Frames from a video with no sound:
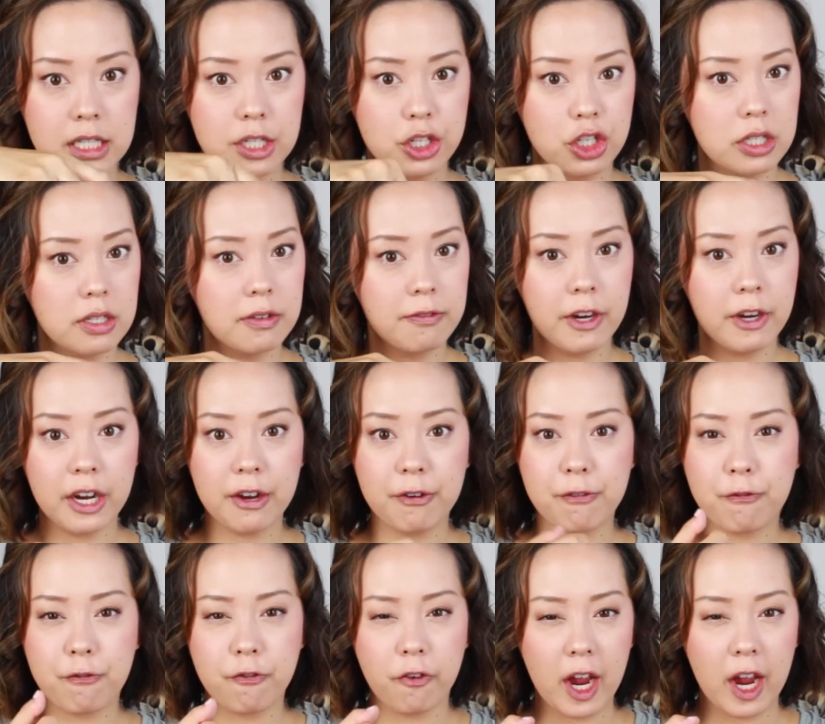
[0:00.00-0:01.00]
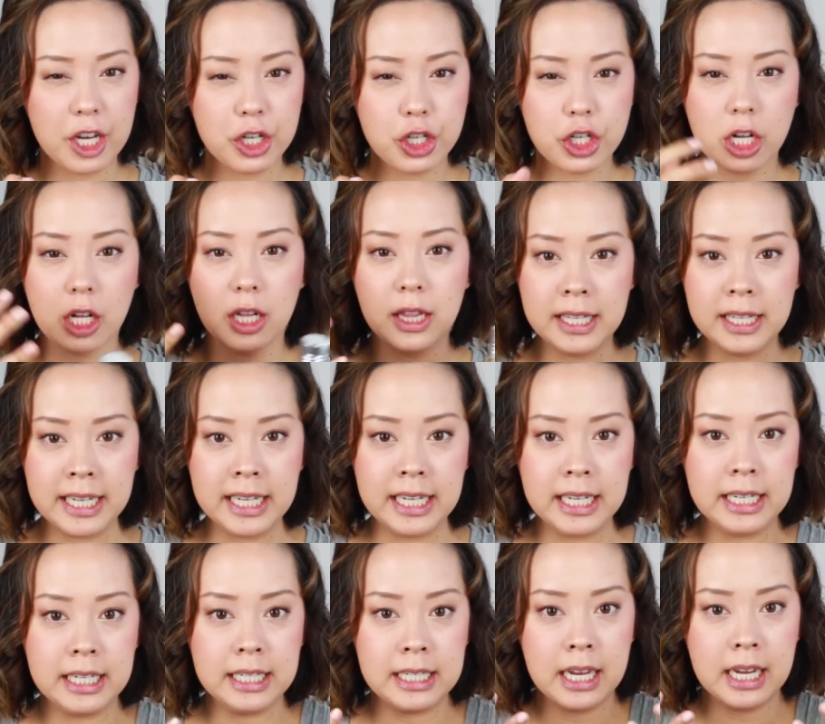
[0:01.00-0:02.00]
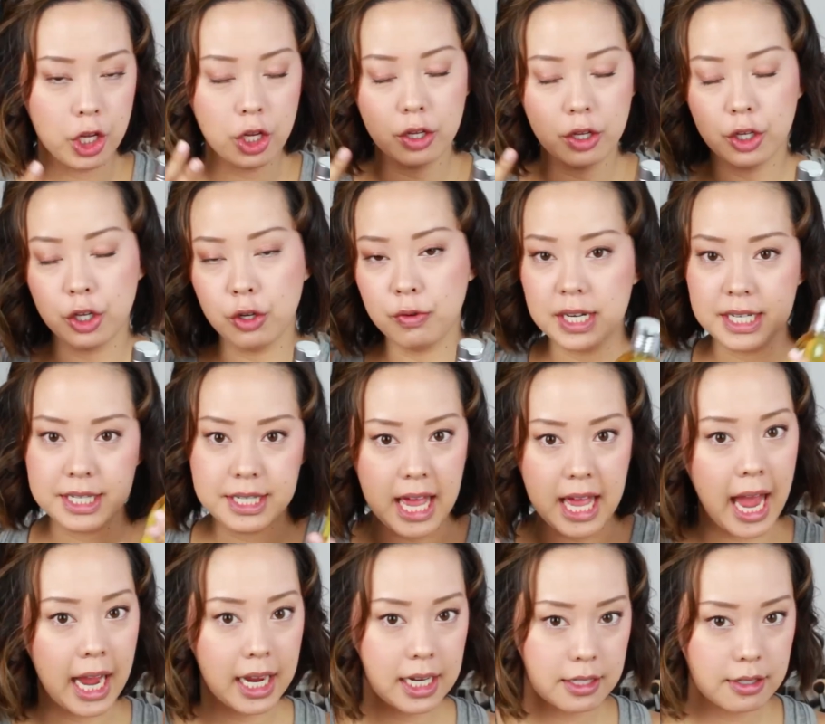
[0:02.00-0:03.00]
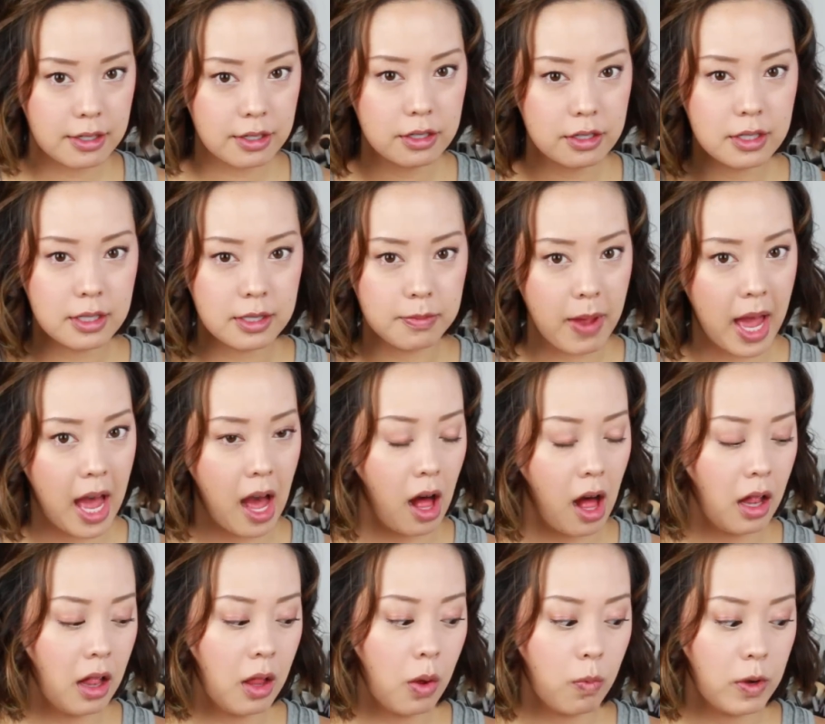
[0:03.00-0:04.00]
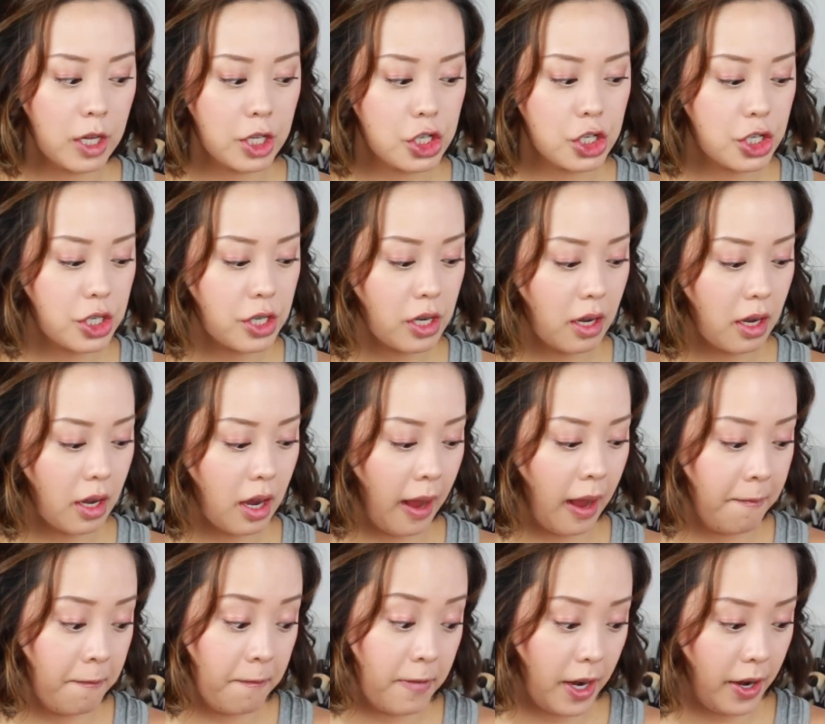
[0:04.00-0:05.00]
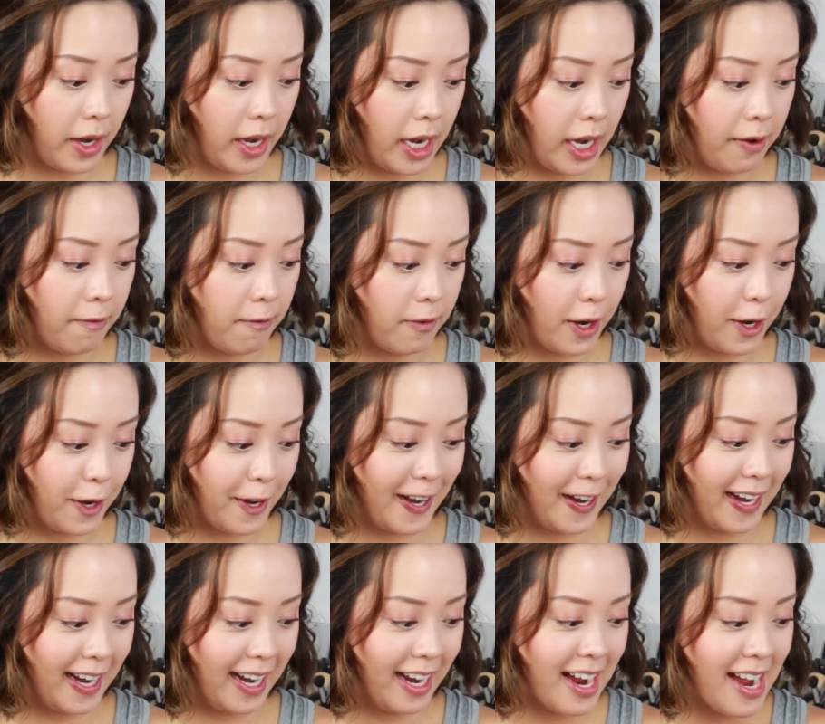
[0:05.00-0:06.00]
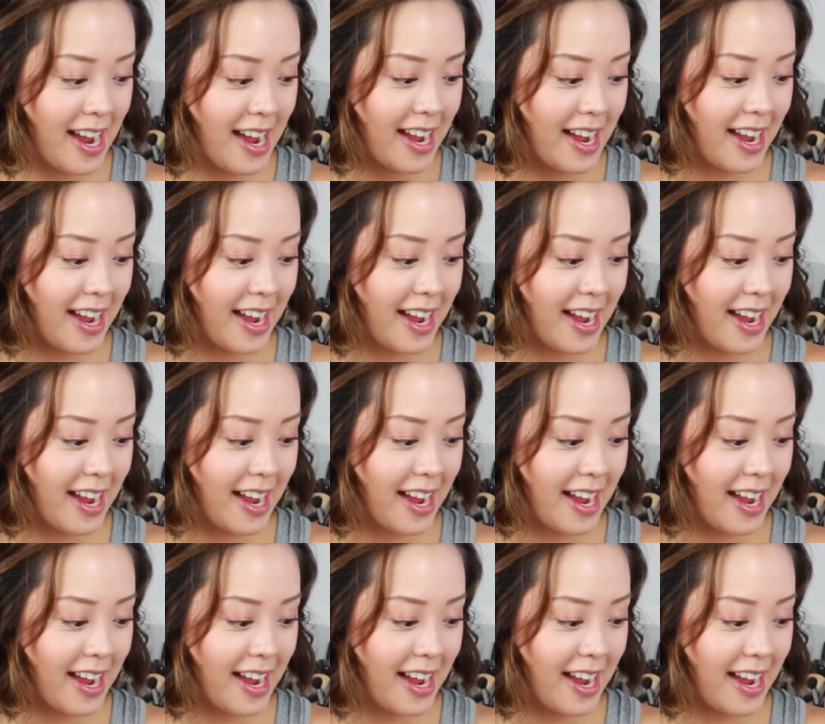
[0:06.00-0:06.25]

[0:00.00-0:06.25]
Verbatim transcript: It's just a very fresh, clean, unisex smell, which I'm very, very